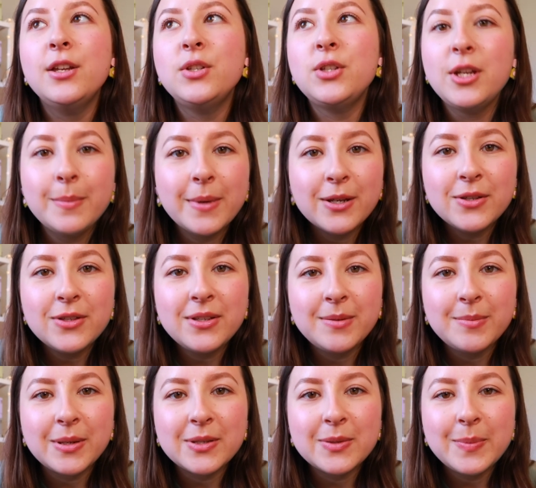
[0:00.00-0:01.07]
to my
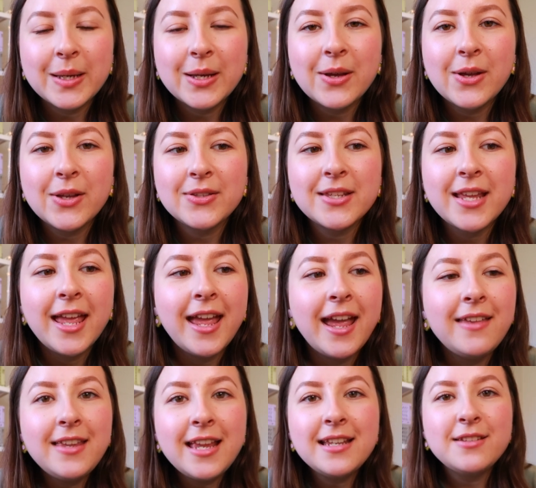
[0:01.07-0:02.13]
customers. Because
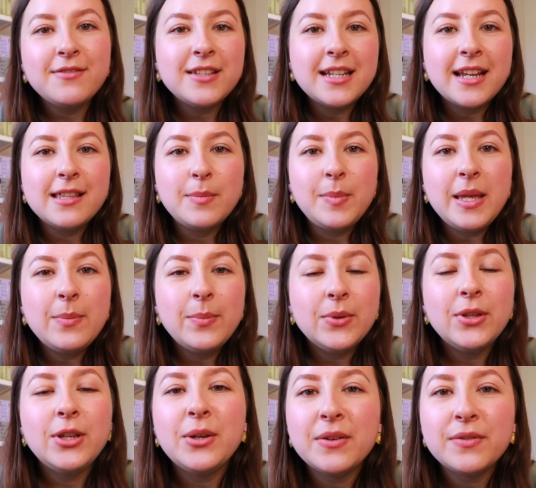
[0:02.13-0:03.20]
at the end of the day, the
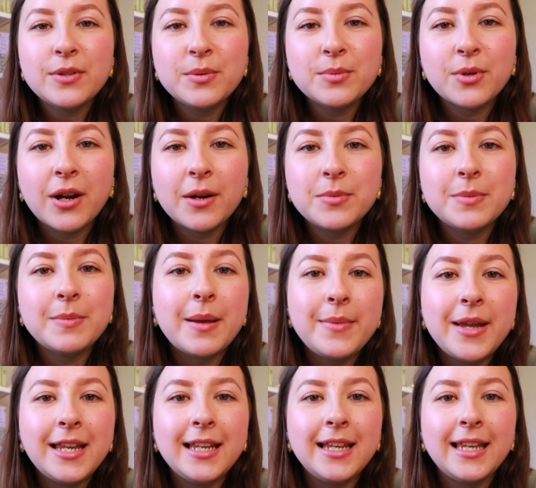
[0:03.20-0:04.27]
people who have subscribed to my
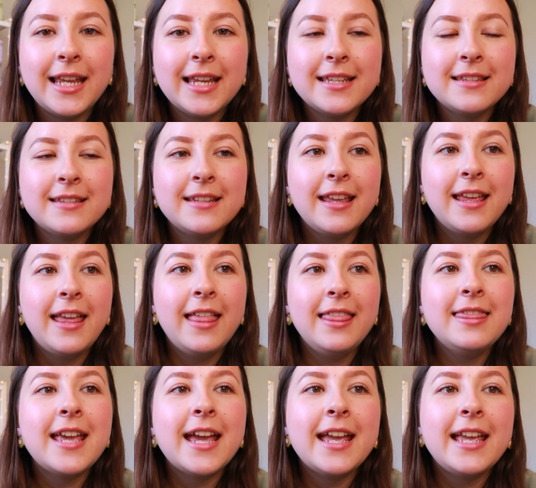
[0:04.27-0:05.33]
mailing list,
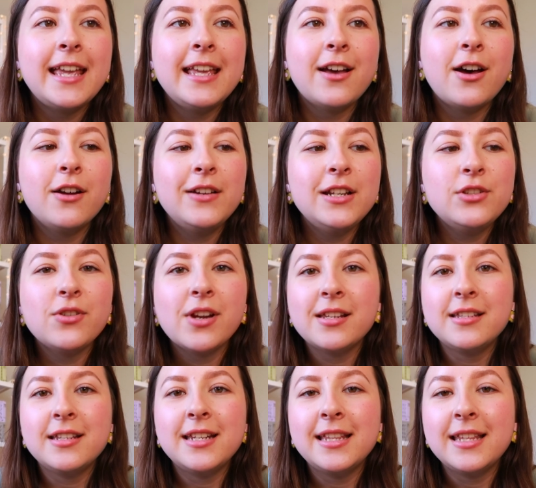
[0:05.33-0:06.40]
they are
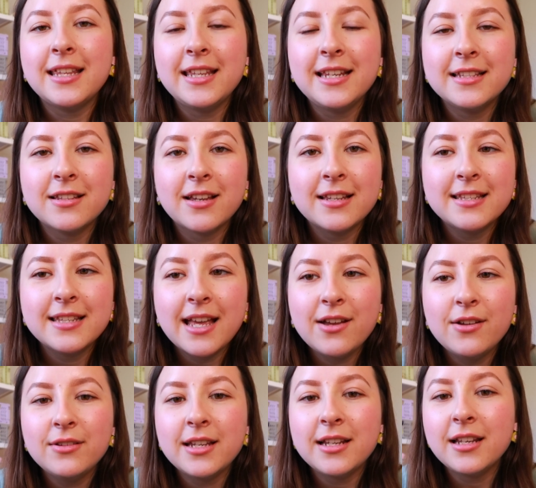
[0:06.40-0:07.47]
interested in the things I
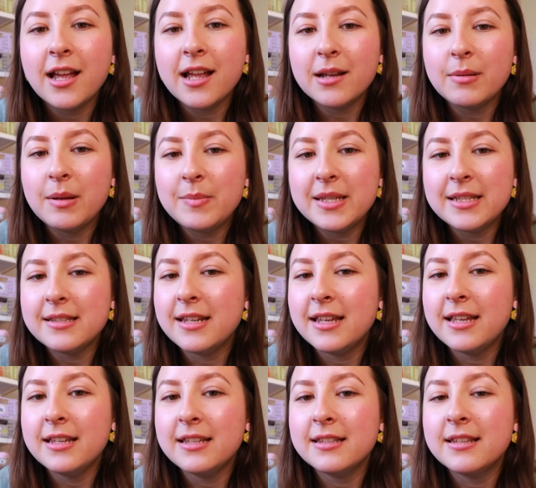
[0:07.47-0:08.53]
sell, they like my
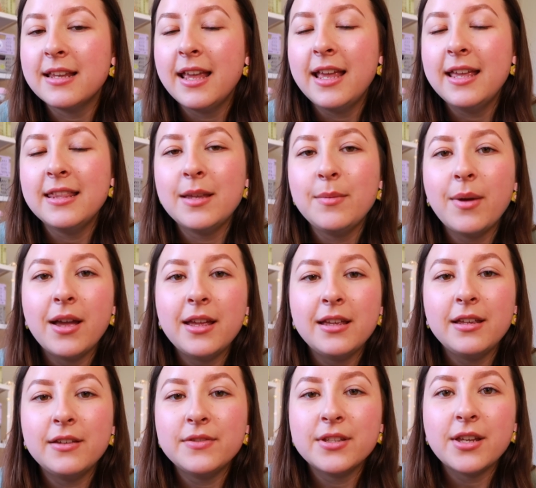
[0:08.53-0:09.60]
business, they might
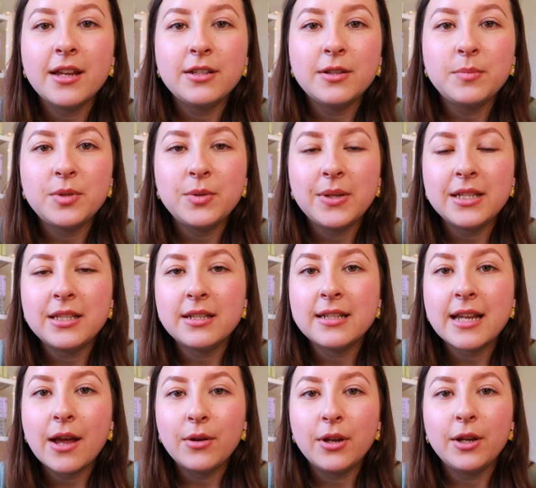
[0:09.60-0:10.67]
have signed up to it to
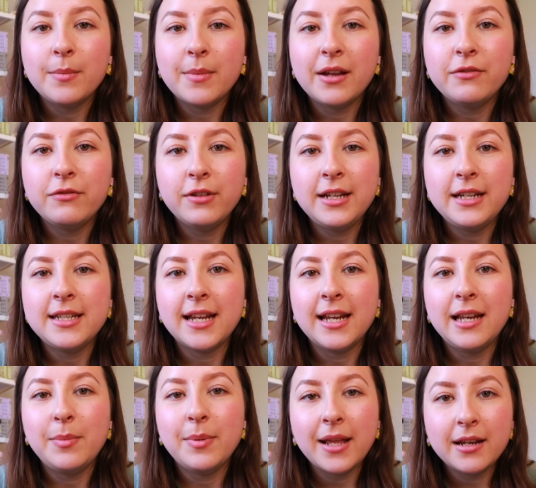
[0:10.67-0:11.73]
download my free
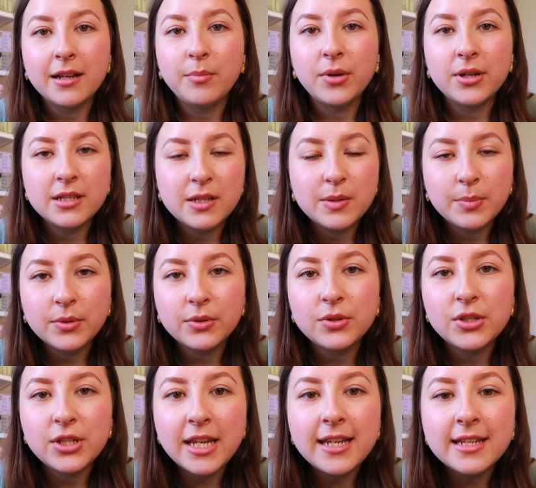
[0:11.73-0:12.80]
daily planner printable
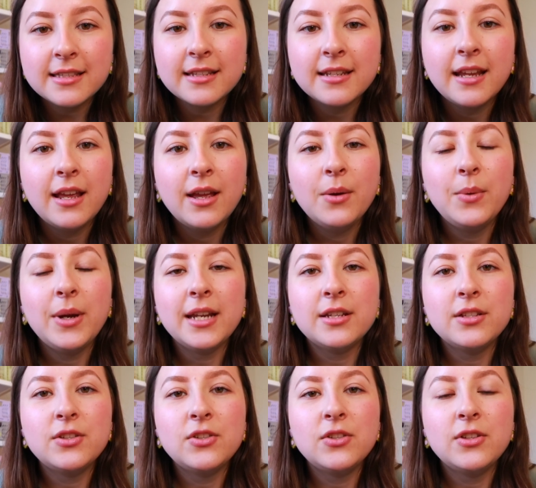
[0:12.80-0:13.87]
sheet,
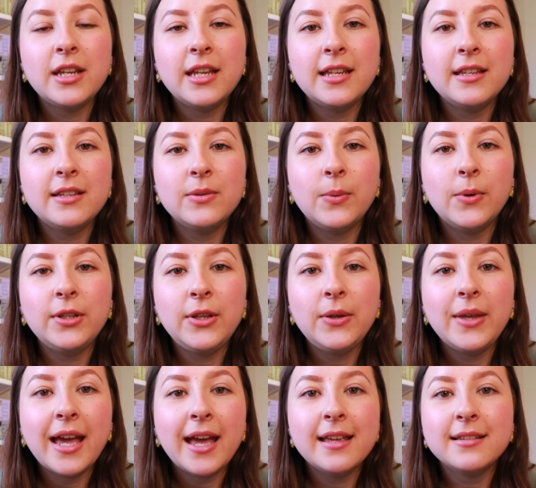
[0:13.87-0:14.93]
which is what you
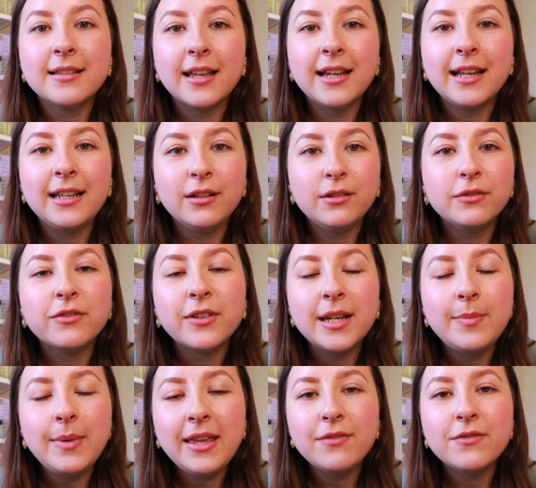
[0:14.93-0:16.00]
get as like a little
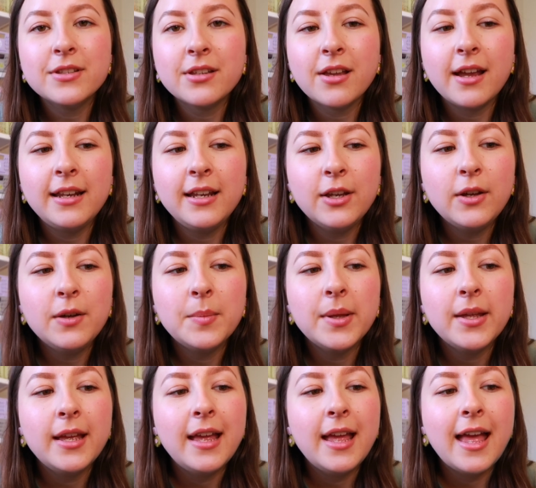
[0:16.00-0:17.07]
freebie for signing up.
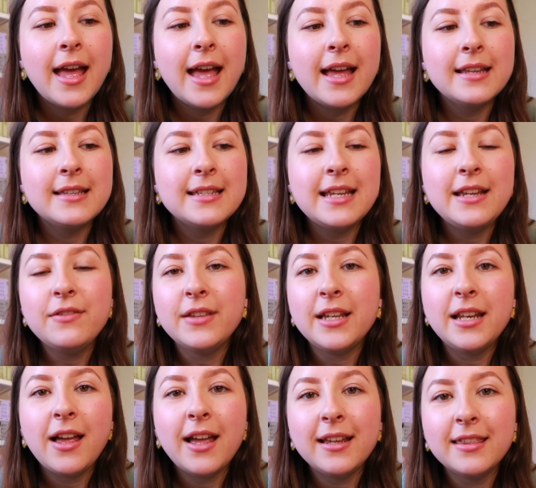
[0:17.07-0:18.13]
And if
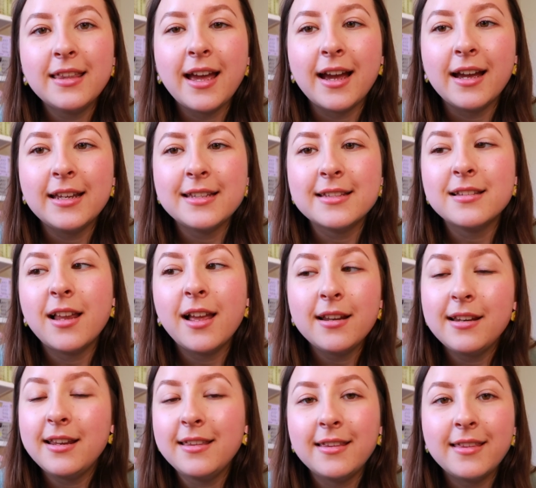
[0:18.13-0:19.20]
they like that, it's
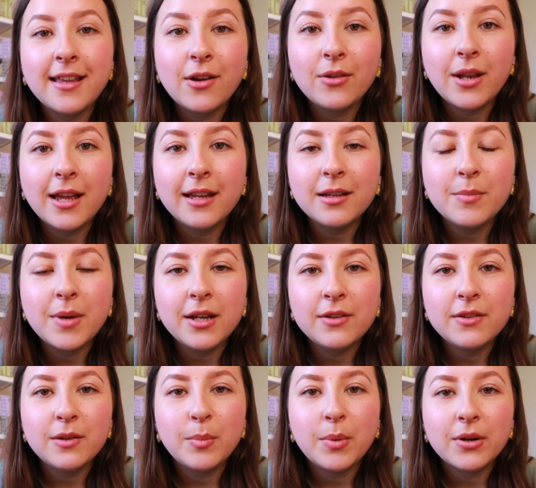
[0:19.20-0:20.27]
likely that they'll like my
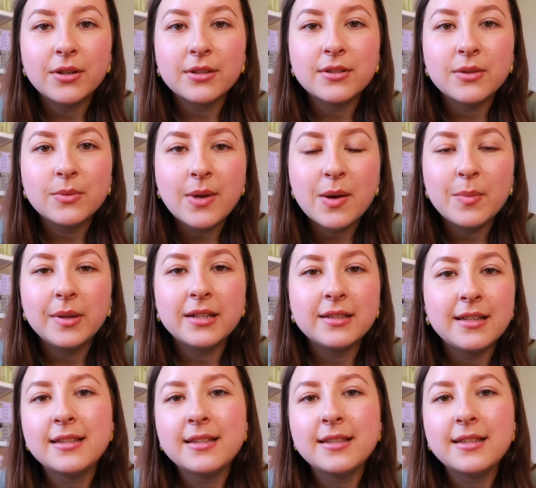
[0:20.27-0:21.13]
other products as well, because